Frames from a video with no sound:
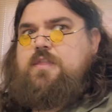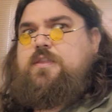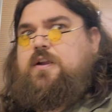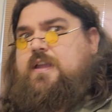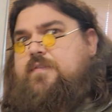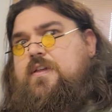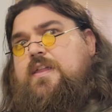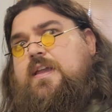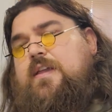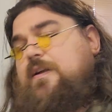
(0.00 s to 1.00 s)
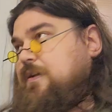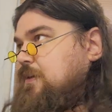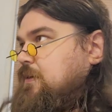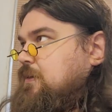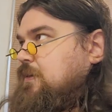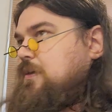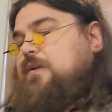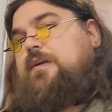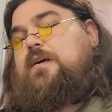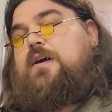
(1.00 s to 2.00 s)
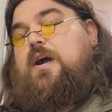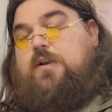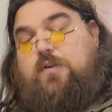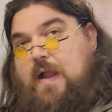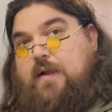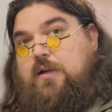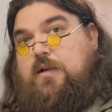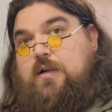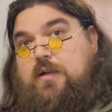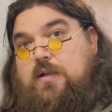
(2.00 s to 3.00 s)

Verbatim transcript: You're giving the. A cracker?